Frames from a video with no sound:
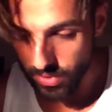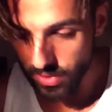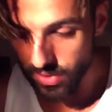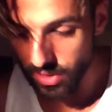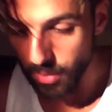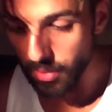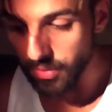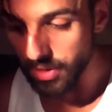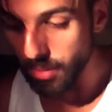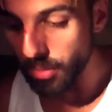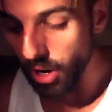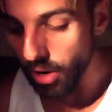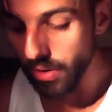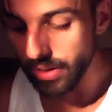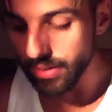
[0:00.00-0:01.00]
so some of them
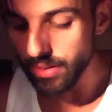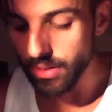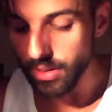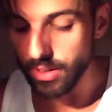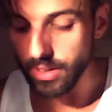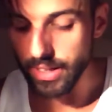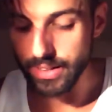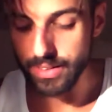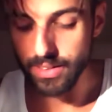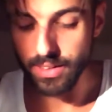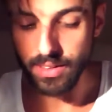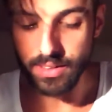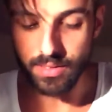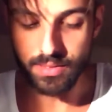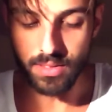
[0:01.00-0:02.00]
are in
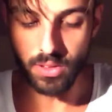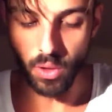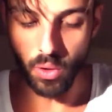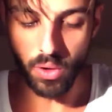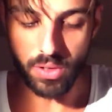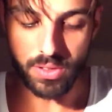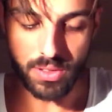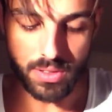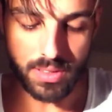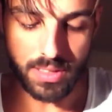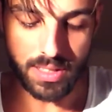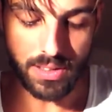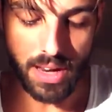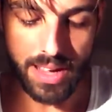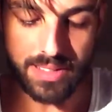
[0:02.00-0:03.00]
the order
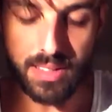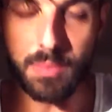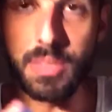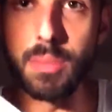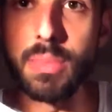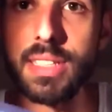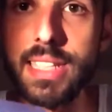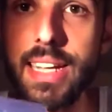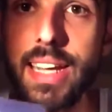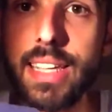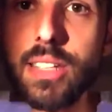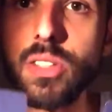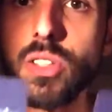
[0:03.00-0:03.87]
it has to be. But then I can